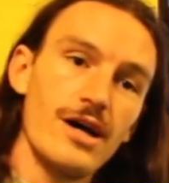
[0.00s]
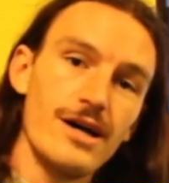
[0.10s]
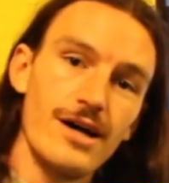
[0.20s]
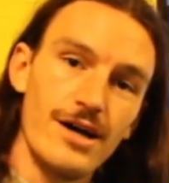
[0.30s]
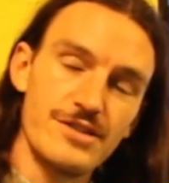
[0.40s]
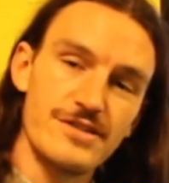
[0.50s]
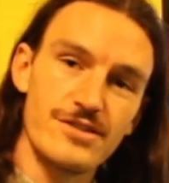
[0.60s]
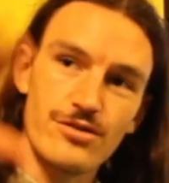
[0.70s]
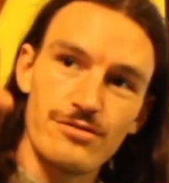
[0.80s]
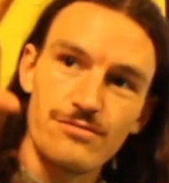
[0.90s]
a
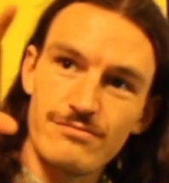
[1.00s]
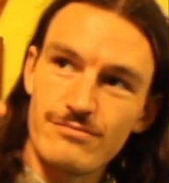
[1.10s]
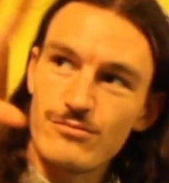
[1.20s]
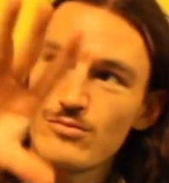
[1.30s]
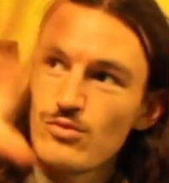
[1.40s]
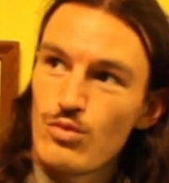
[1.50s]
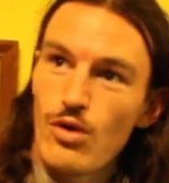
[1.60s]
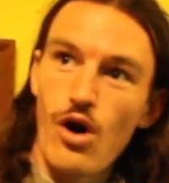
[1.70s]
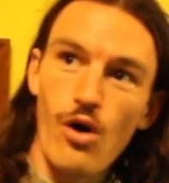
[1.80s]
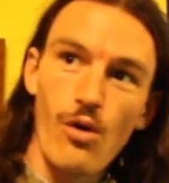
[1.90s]
certain
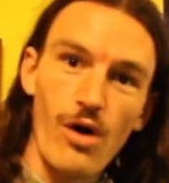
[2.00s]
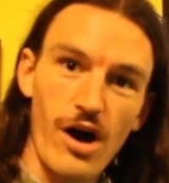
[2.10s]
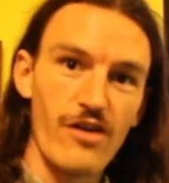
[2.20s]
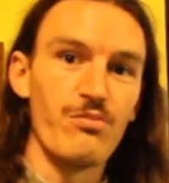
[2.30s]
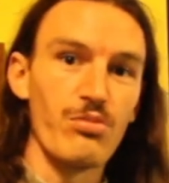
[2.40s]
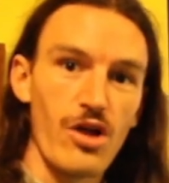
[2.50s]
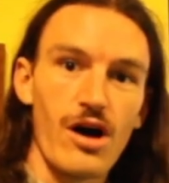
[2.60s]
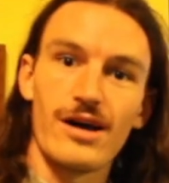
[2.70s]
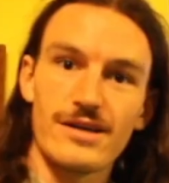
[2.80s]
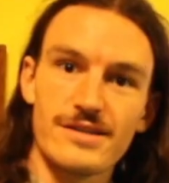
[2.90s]
row of
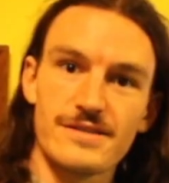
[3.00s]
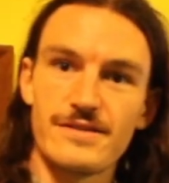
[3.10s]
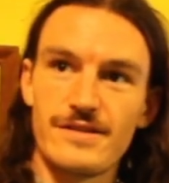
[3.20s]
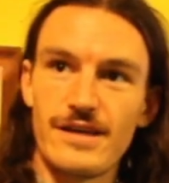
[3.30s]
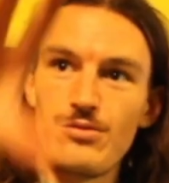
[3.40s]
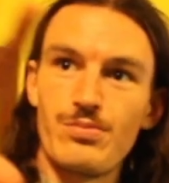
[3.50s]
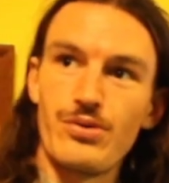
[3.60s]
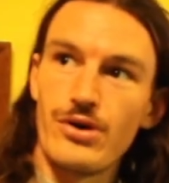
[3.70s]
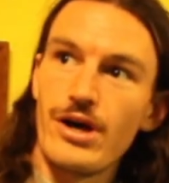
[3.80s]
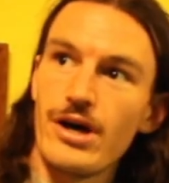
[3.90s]
blocks that you
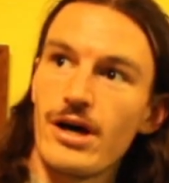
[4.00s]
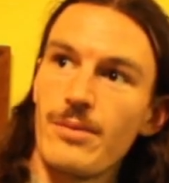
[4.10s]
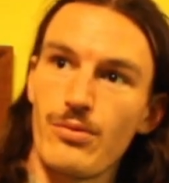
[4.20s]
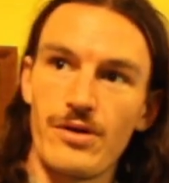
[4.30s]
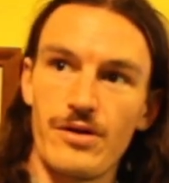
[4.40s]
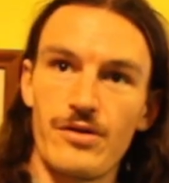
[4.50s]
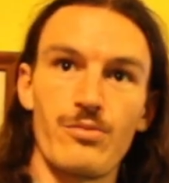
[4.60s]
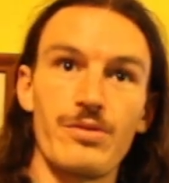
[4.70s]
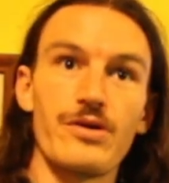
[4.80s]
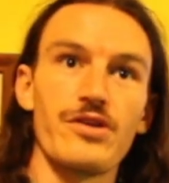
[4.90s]
put up when you're
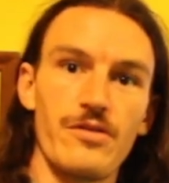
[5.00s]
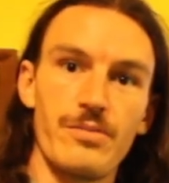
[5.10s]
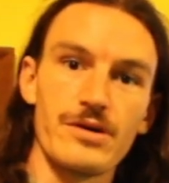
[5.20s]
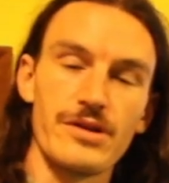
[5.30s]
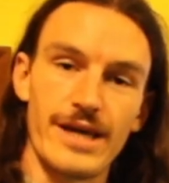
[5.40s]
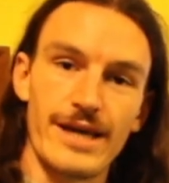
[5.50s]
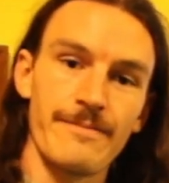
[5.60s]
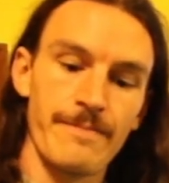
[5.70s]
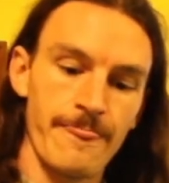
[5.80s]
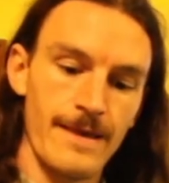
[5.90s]
building the building,
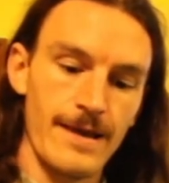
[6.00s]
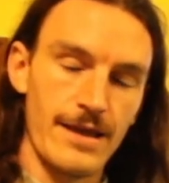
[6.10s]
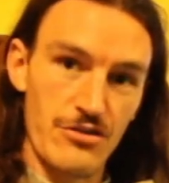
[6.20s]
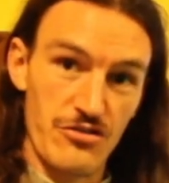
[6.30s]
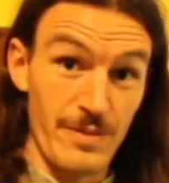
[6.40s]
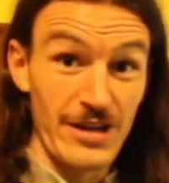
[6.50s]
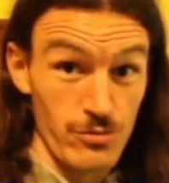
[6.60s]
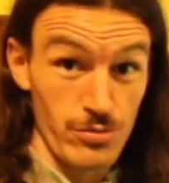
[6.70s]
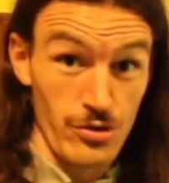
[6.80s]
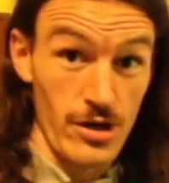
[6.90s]
and they're special
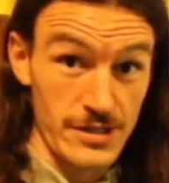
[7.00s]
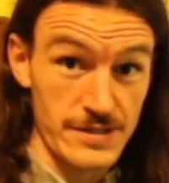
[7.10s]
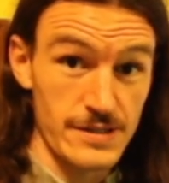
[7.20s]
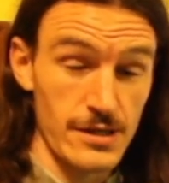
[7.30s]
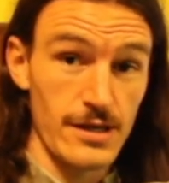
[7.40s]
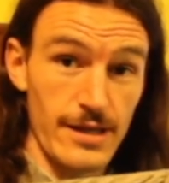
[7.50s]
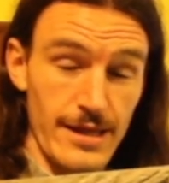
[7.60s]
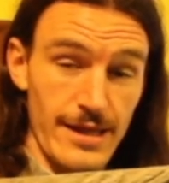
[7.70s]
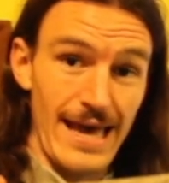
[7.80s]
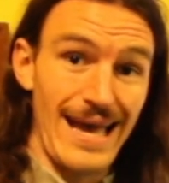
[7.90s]
blocks
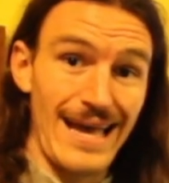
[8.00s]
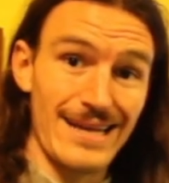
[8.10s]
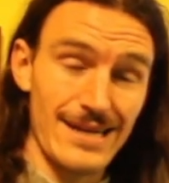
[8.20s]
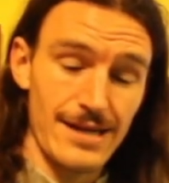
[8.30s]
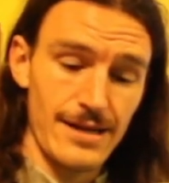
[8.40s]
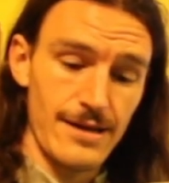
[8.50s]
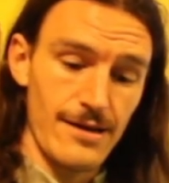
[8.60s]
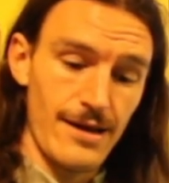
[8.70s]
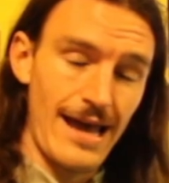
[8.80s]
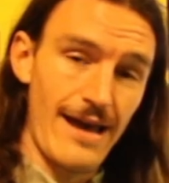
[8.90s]
that
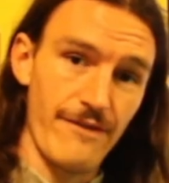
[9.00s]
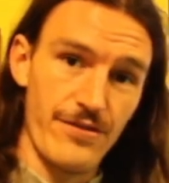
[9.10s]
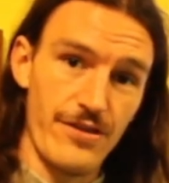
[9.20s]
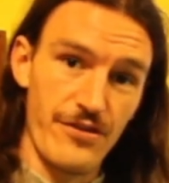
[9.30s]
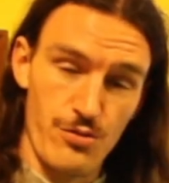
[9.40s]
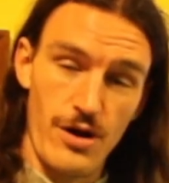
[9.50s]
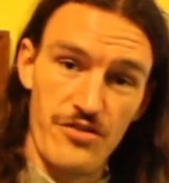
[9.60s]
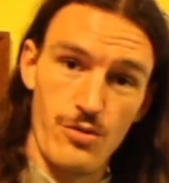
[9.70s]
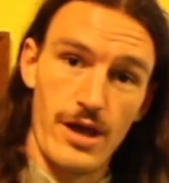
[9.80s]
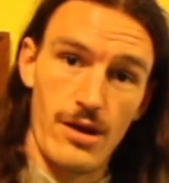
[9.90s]
have this
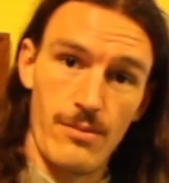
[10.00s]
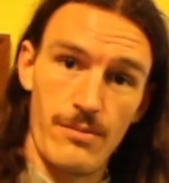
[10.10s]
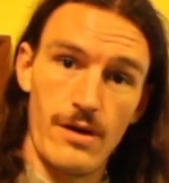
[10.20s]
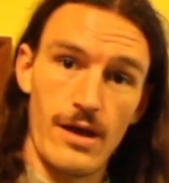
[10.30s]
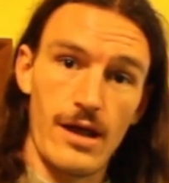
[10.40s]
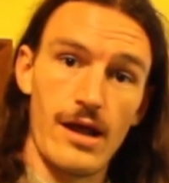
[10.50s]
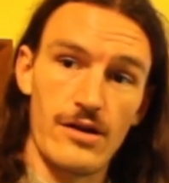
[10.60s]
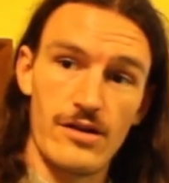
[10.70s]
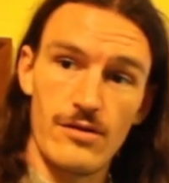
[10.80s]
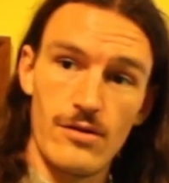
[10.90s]
raceway in them. And
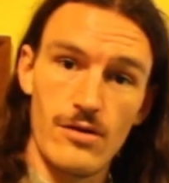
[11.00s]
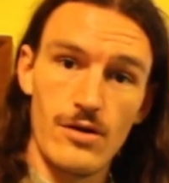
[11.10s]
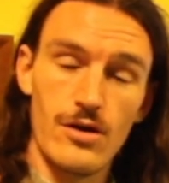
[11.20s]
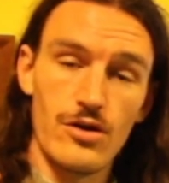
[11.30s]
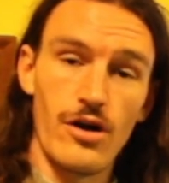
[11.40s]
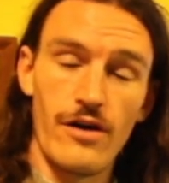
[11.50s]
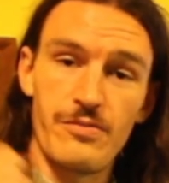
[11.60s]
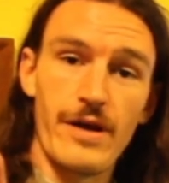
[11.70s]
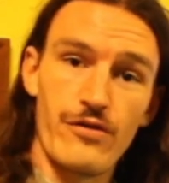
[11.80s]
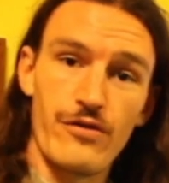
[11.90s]
you don't have to
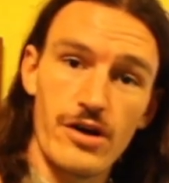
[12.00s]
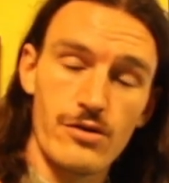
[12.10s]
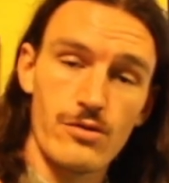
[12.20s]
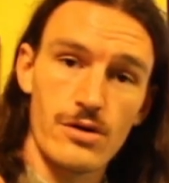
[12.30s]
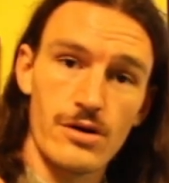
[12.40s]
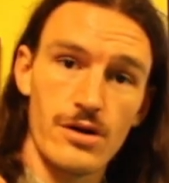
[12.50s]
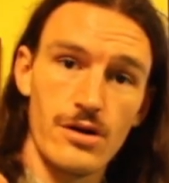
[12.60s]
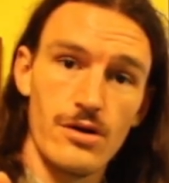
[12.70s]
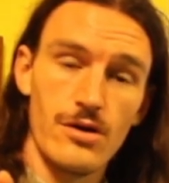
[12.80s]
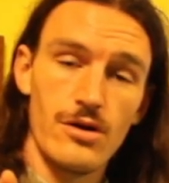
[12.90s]
pay for ductwork,
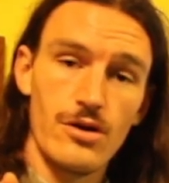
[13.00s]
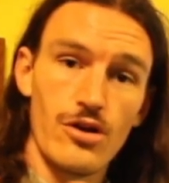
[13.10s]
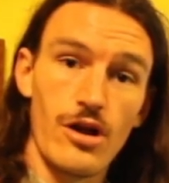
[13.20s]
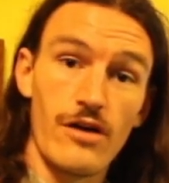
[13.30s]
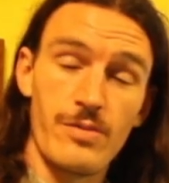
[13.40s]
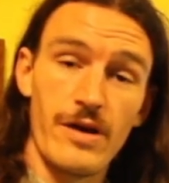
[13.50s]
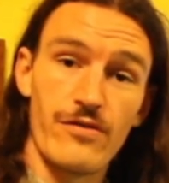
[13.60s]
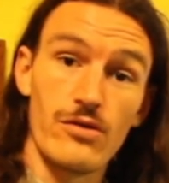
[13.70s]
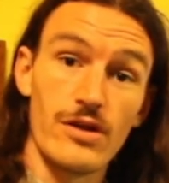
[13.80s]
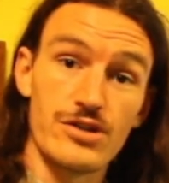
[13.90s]
you don't have to pay for
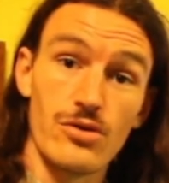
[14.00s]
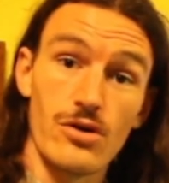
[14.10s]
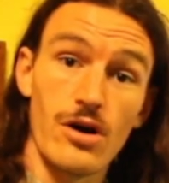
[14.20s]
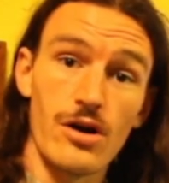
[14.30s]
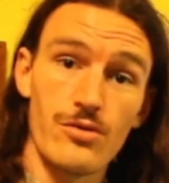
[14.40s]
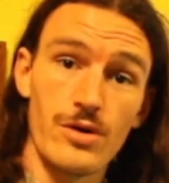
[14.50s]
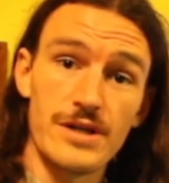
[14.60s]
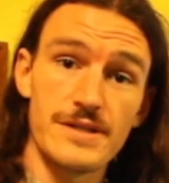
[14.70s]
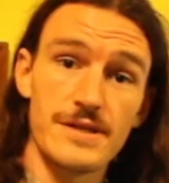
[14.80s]
electrical conduit,